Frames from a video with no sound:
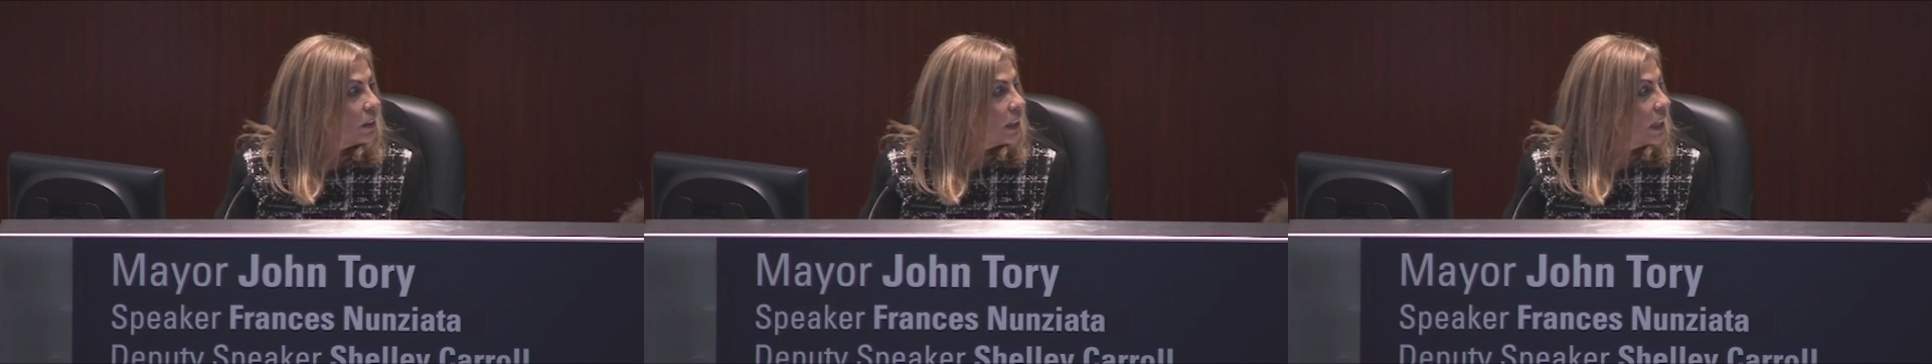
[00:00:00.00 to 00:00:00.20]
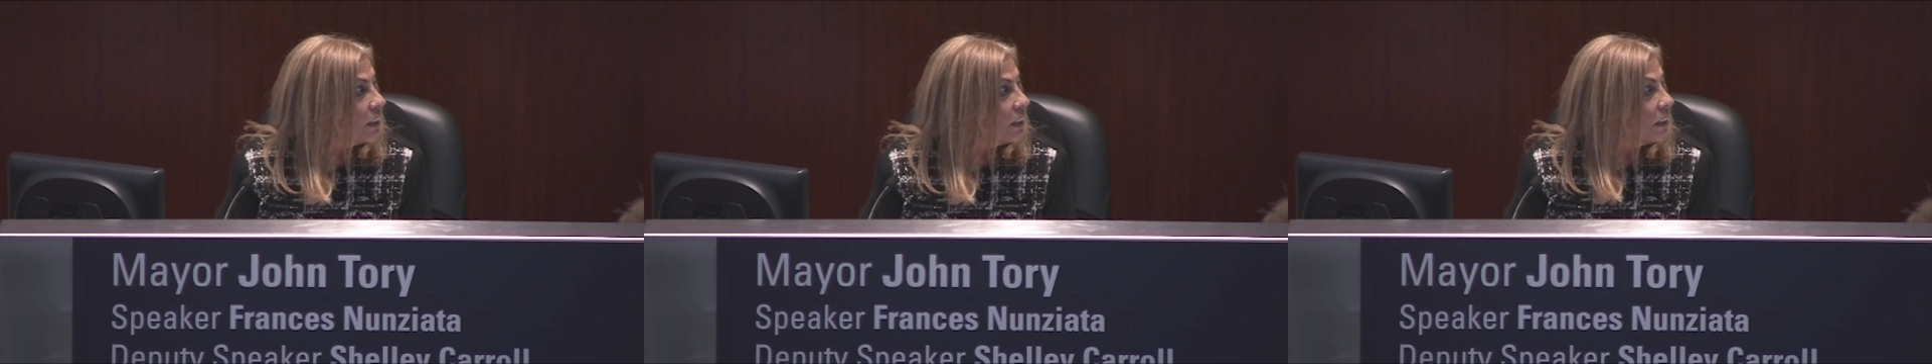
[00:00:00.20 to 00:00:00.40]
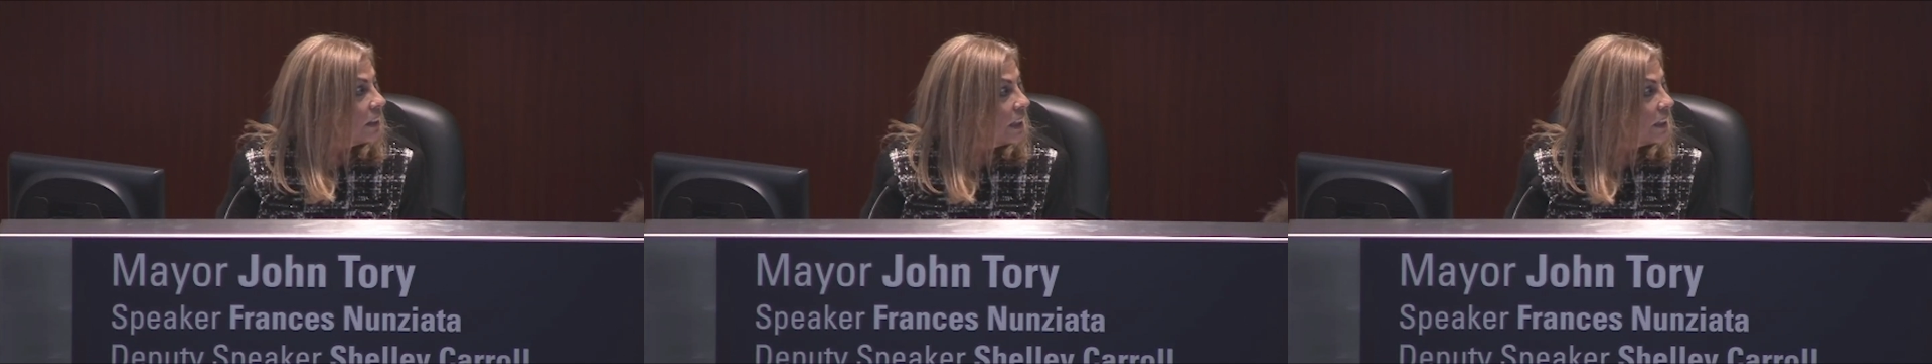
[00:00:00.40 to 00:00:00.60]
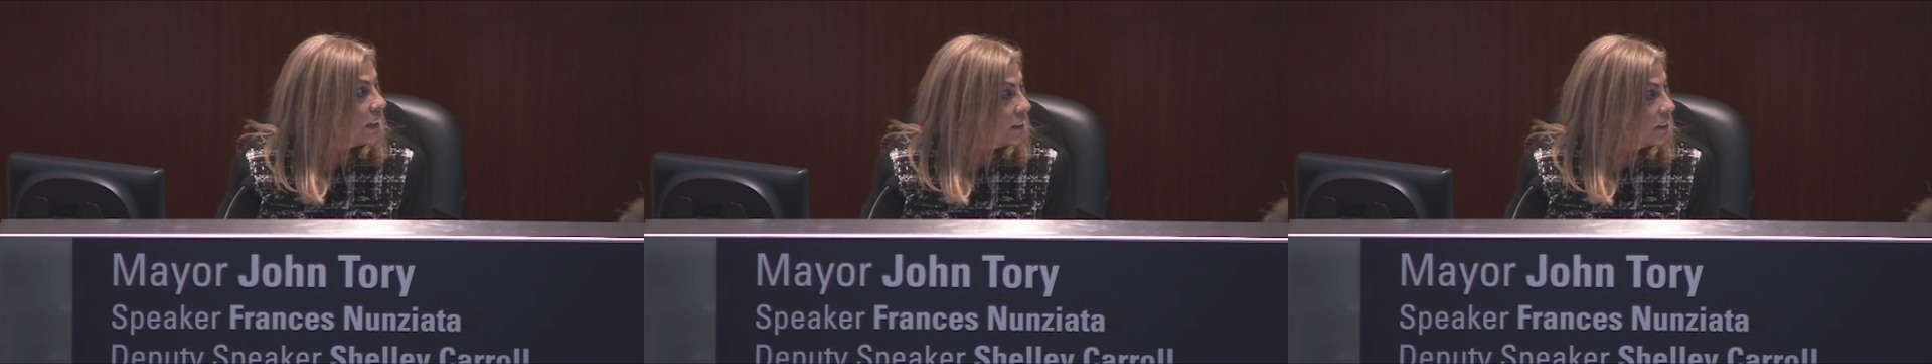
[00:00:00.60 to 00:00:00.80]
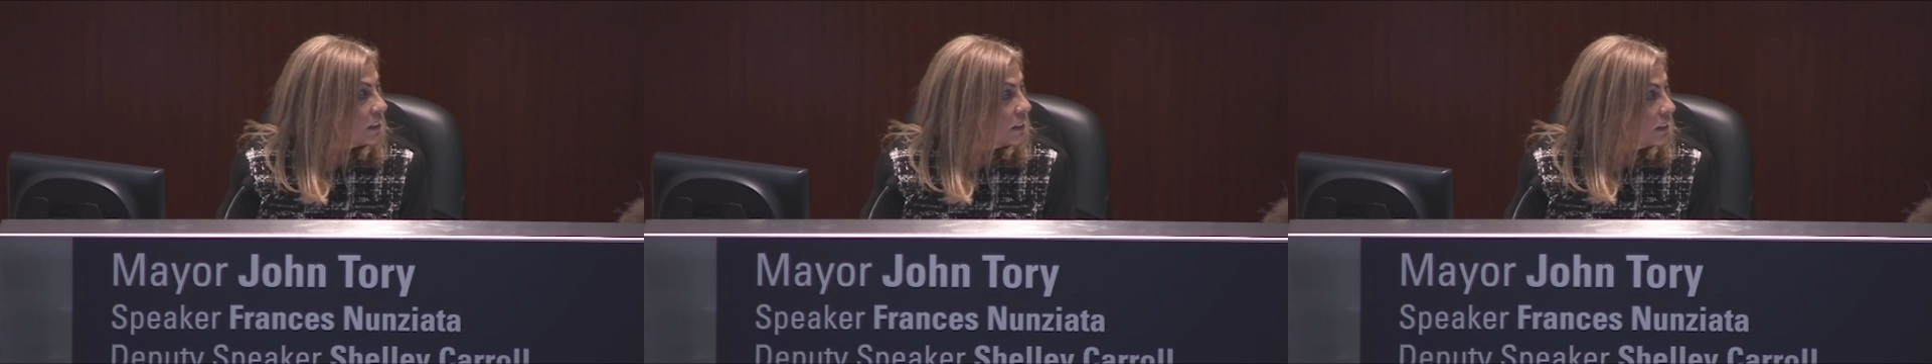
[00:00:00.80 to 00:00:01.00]
Okay, can I
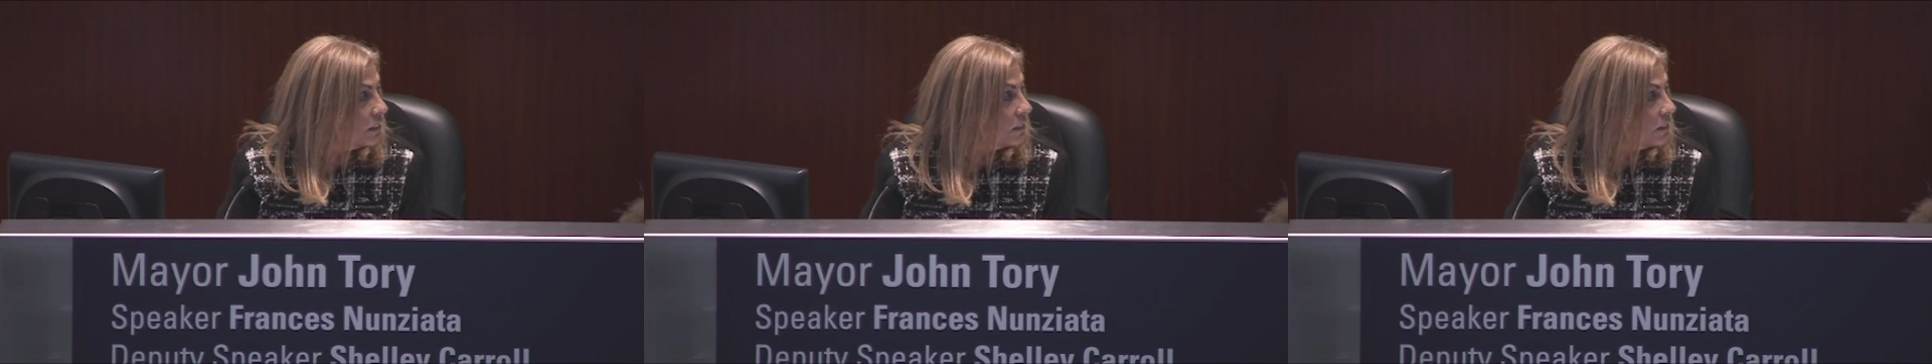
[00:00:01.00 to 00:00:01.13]
ask?